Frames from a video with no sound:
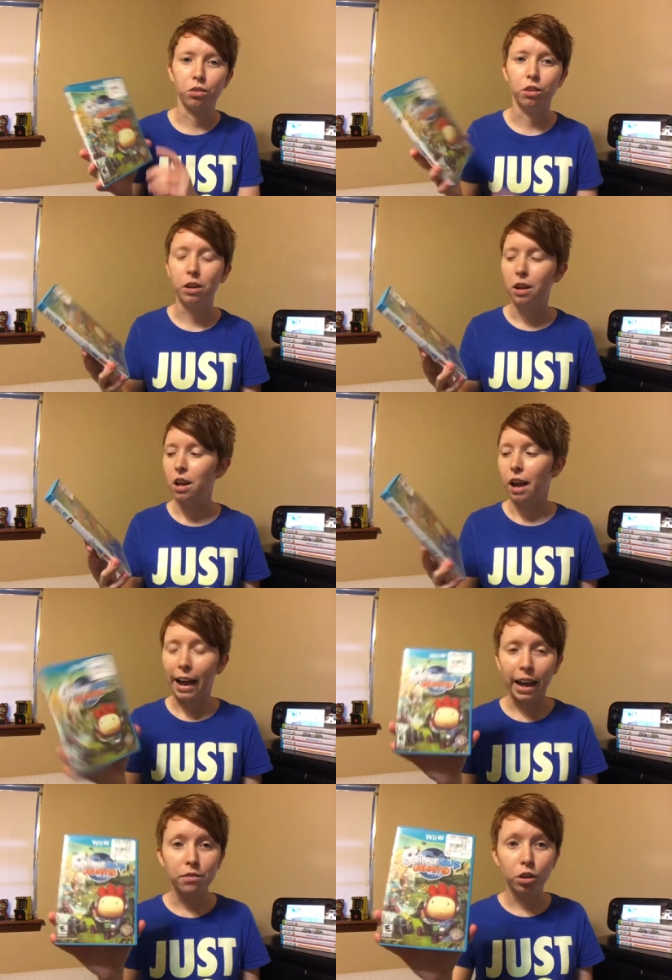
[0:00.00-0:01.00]
through it.
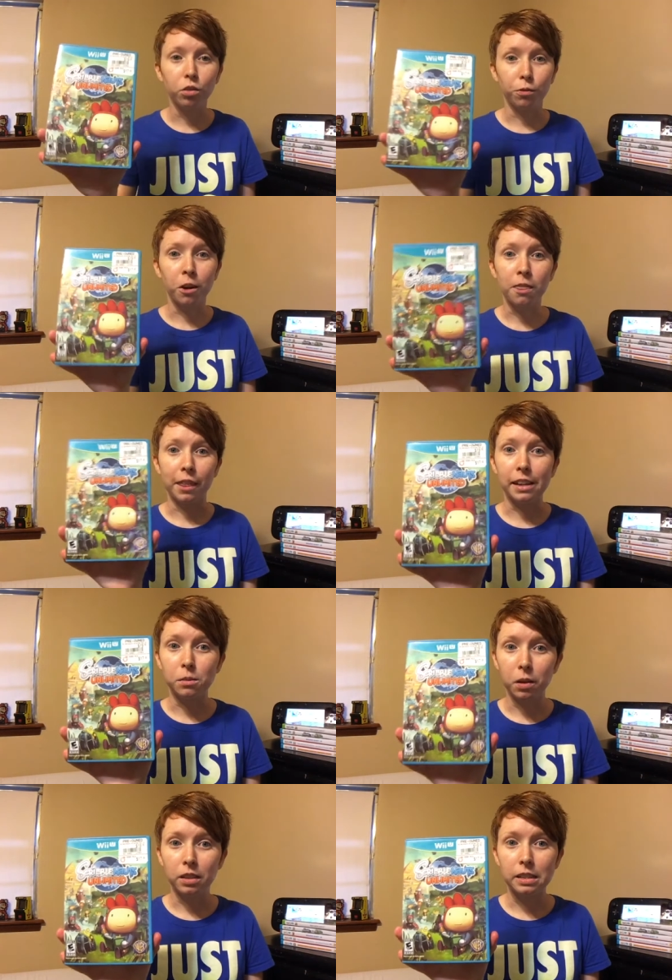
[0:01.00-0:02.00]
I have heard fun things
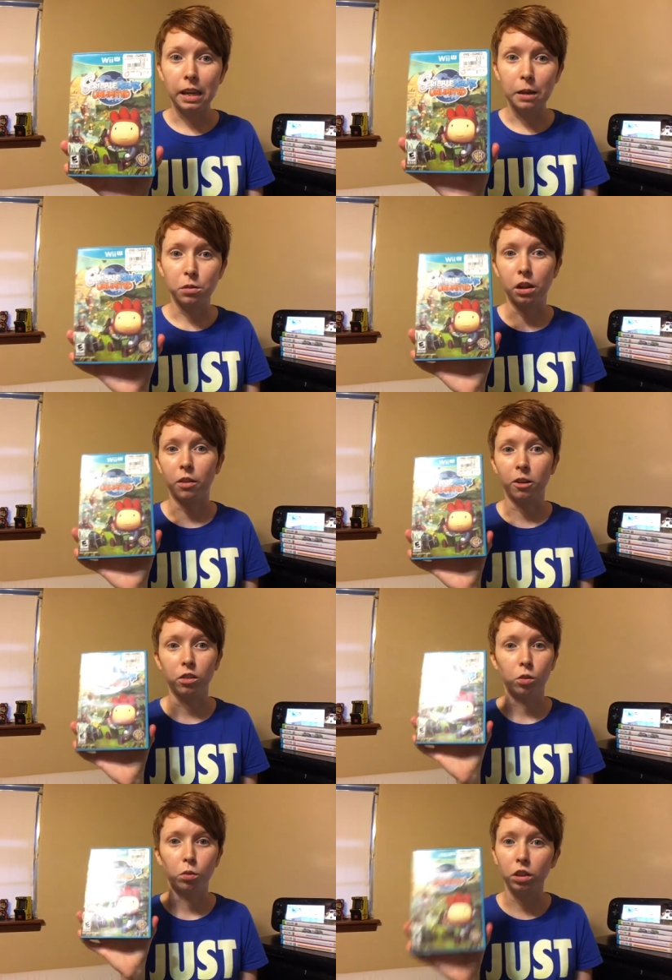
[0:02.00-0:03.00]
about these games, and I heard
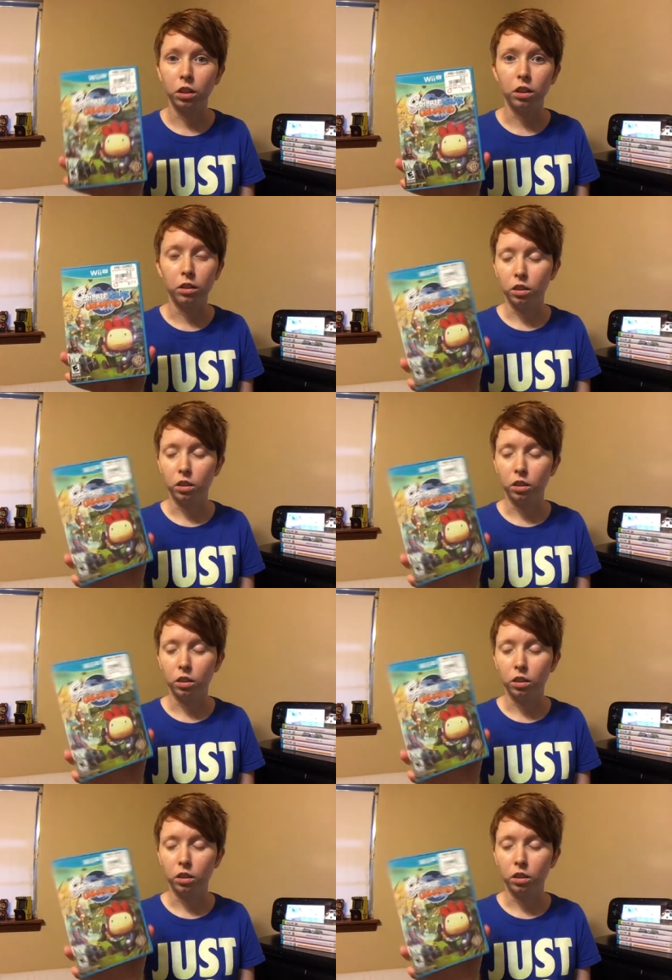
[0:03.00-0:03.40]
they're really,